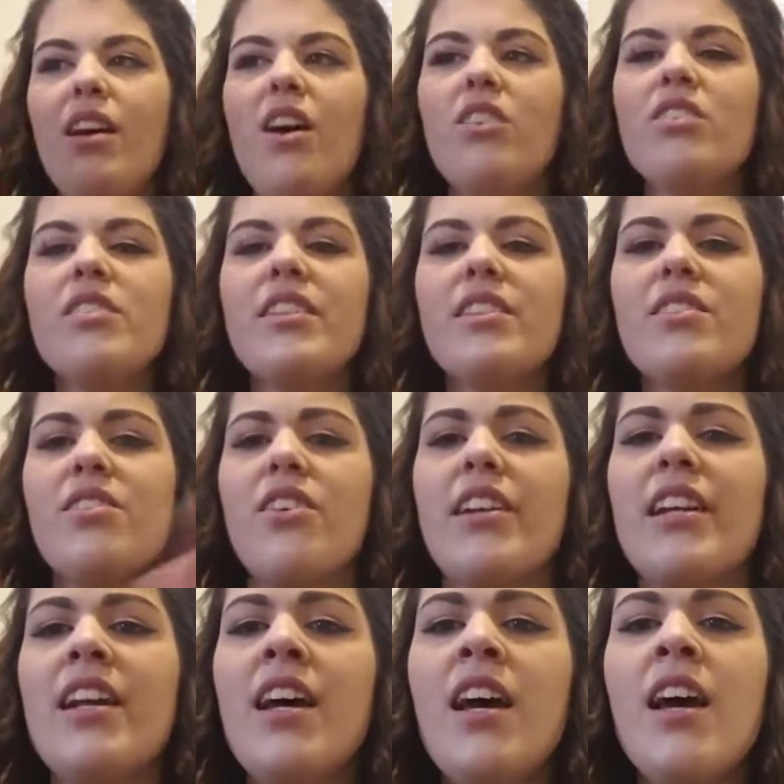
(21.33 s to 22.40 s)
I'll just get
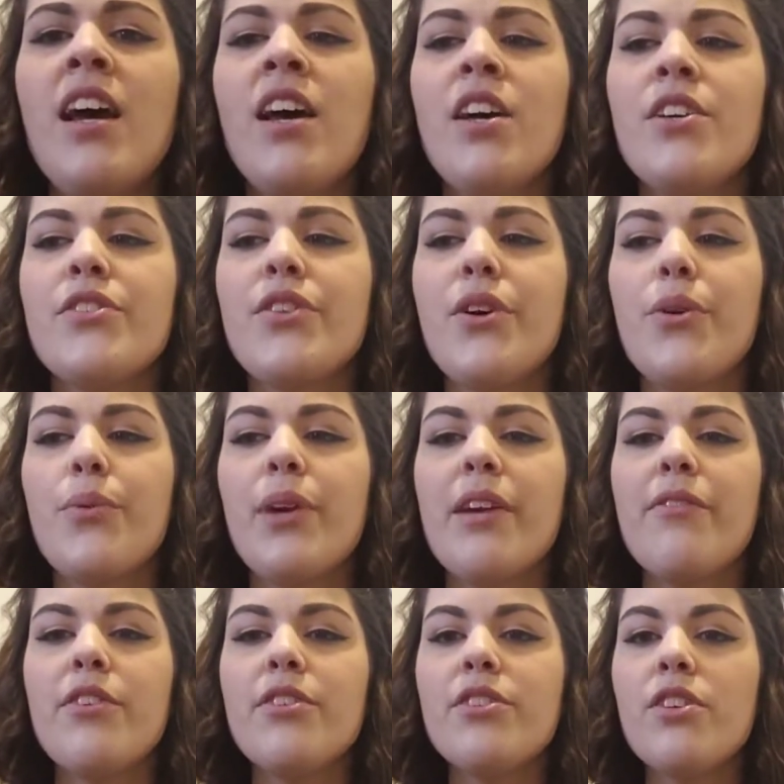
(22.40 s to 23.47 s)
started. So when
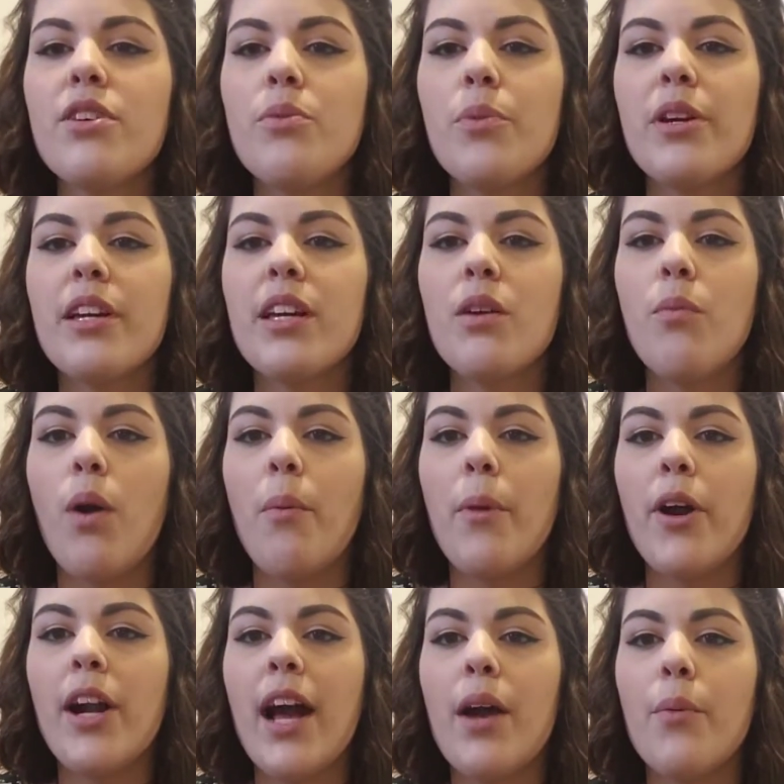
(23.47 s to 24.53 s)
I first started working at
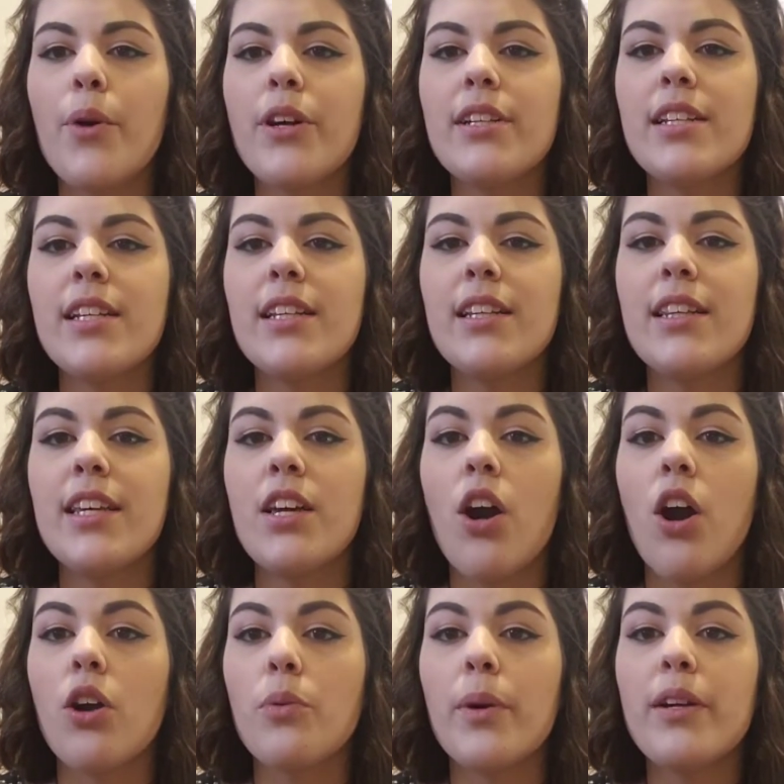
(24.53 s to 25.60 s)
Walmart, I worked in the
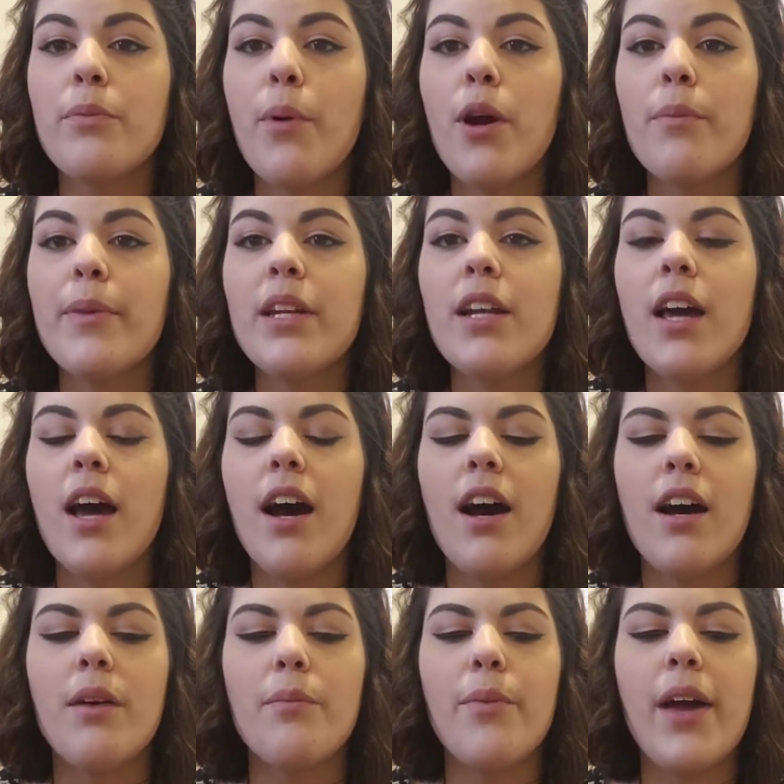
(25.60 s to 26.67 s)
hardware department,
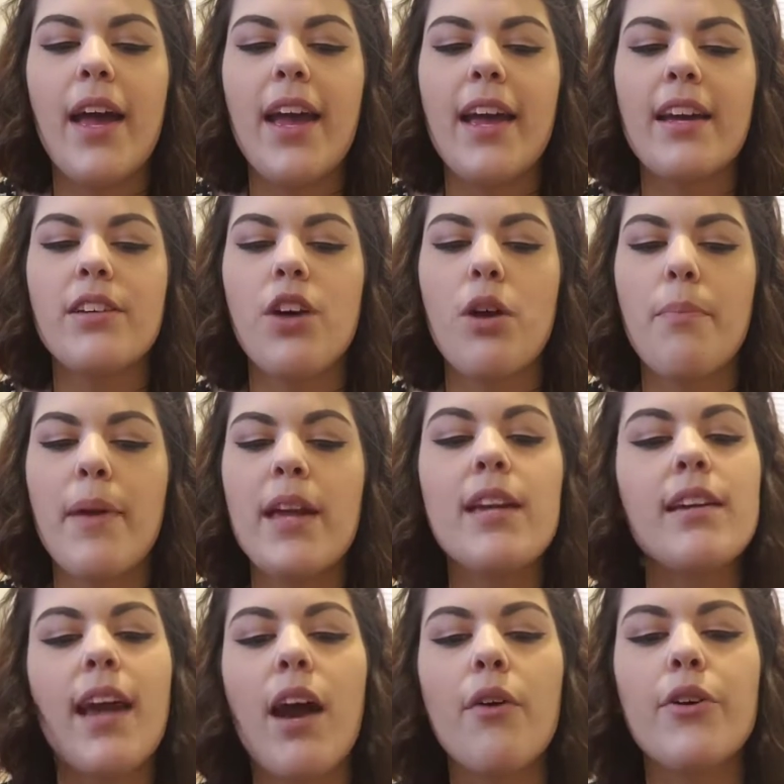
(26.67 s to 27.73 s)
um, and our
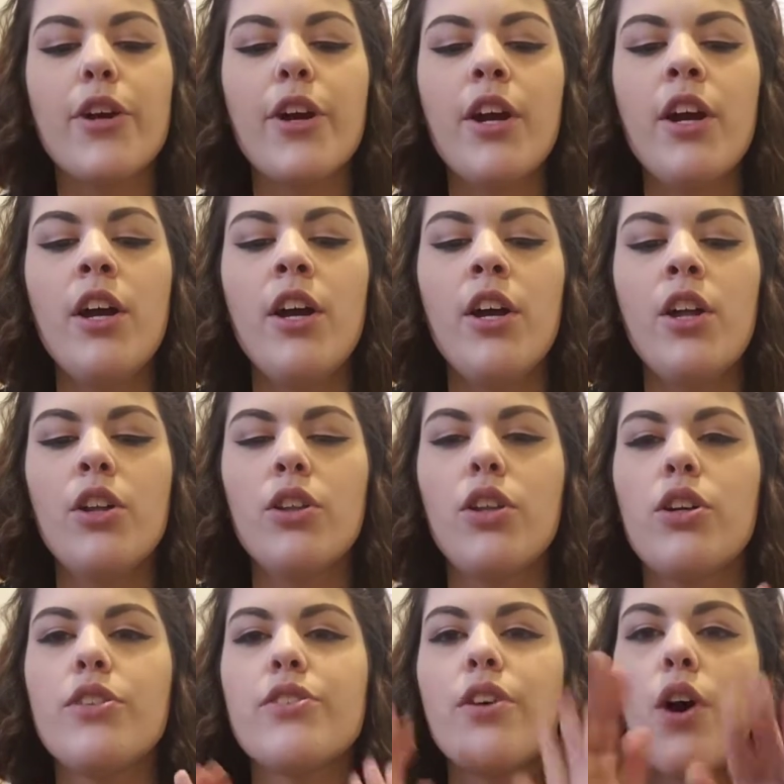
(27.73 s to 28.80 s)
paint counter
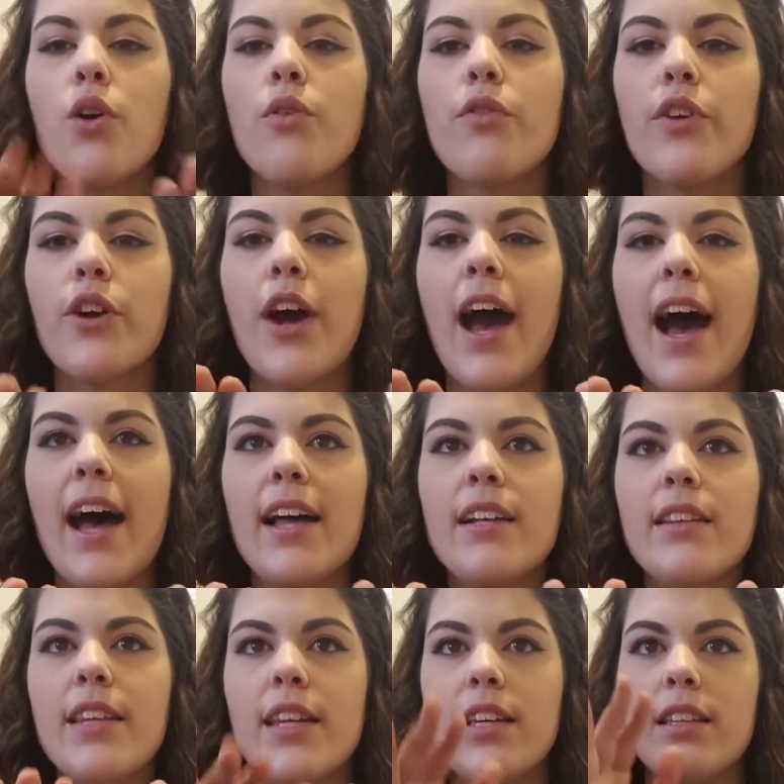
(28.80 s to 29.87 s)
looks over
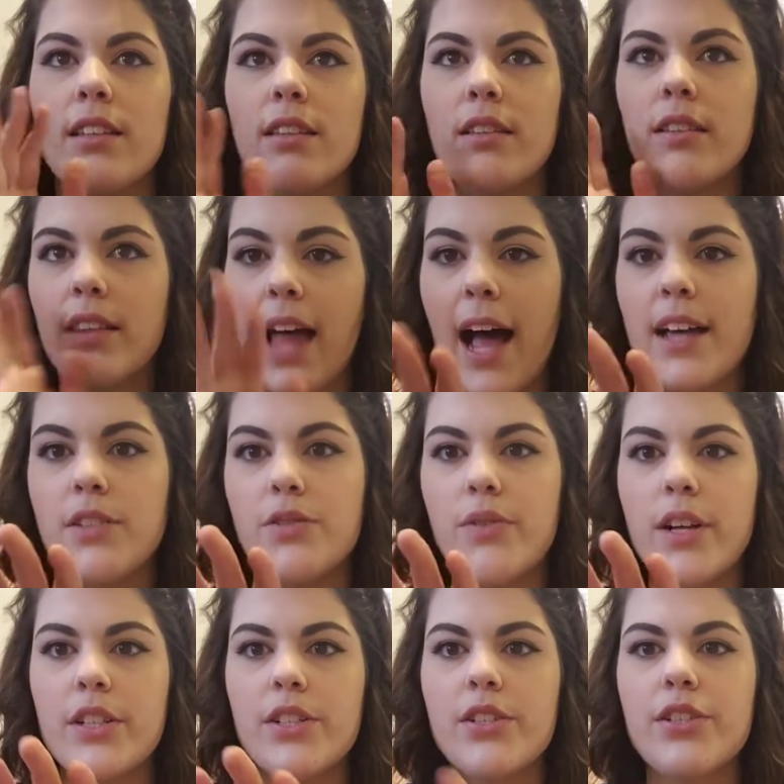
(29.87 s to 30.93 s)
at the last
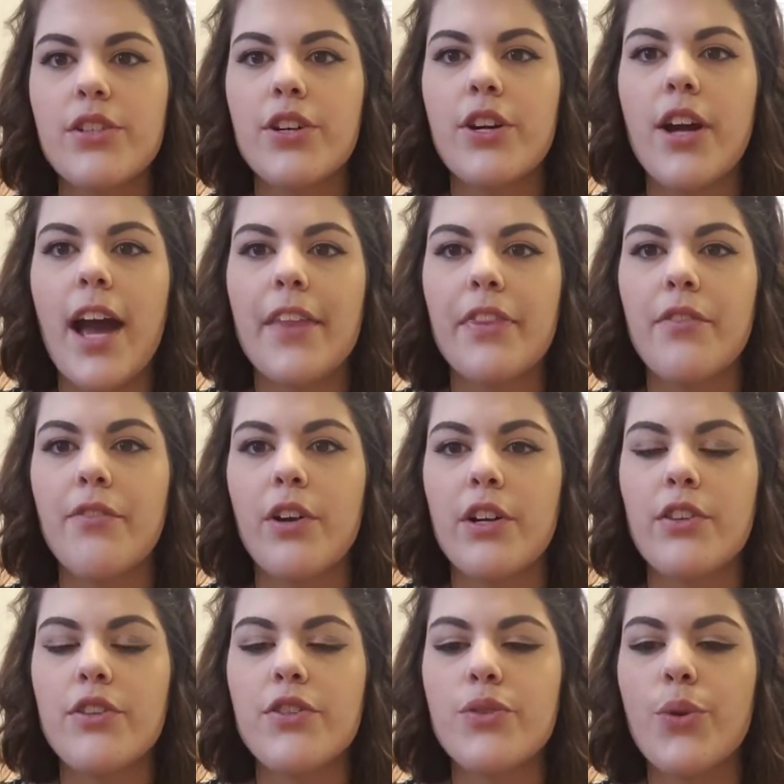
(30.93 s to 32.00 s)
register at the
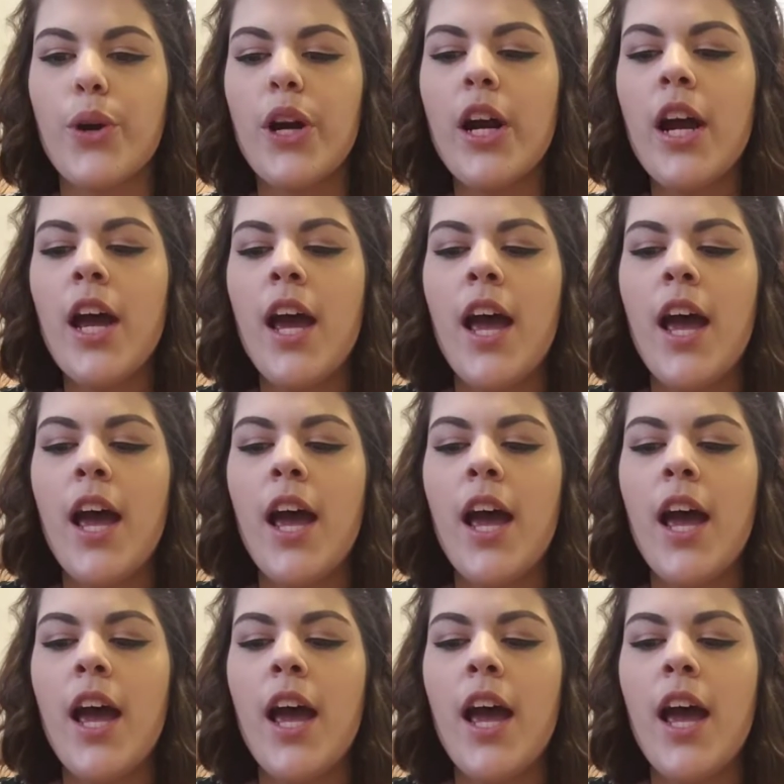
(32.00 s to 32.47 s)
front of the store.